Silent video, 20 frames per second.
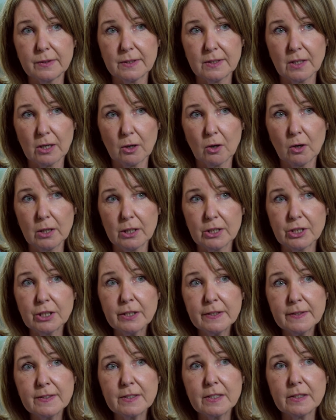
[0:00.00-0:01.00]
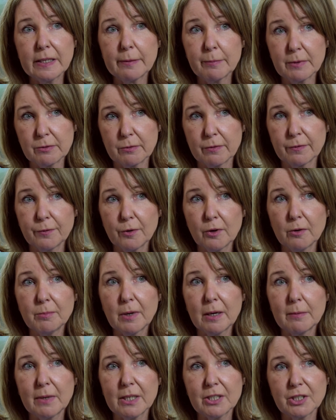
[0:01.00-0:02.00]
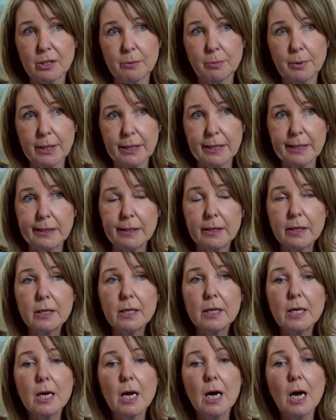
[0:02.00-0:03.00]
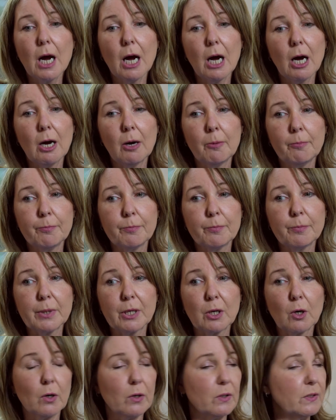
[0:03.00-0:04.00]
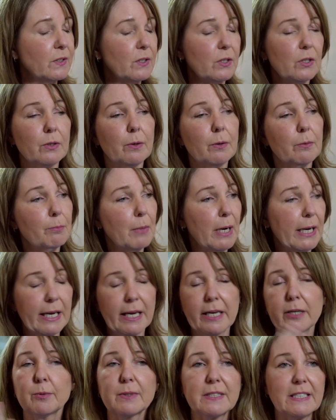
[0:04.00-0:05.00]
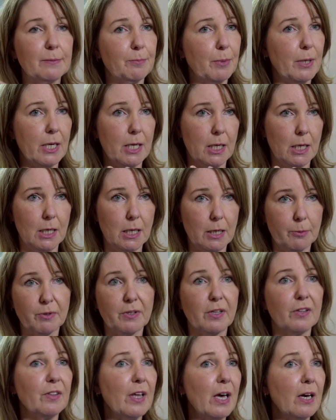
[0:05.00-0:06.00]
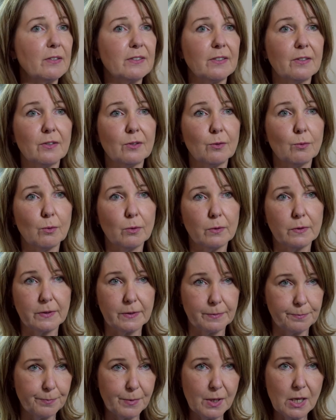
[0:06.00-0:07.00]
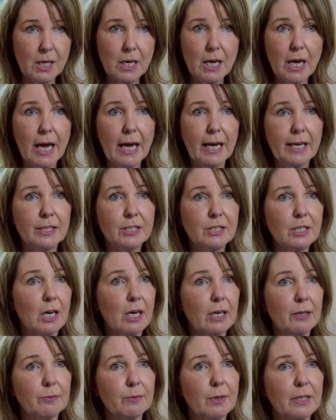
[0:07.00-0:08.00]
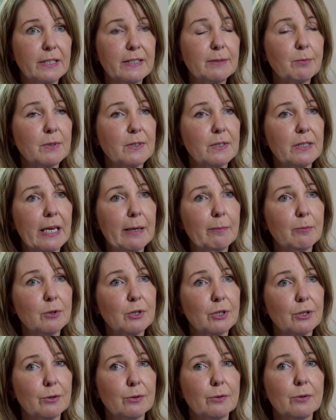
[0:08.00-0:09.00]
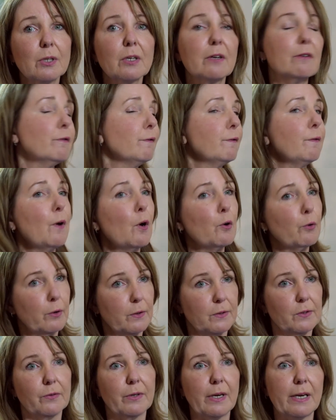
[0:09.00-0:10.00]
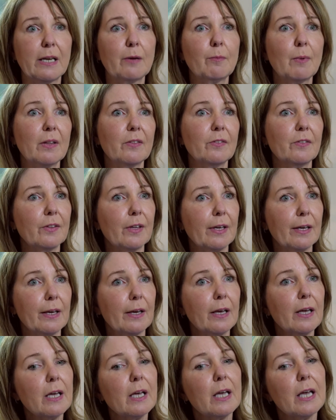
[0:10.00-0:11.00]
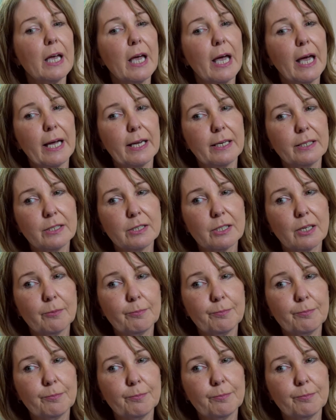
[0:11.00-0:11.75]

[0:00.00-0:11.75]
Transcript: a psychologist, and that was referred by my GP because my head was spinning with 1,000 thoughts, and I just wasn't able to focus on any one thing. And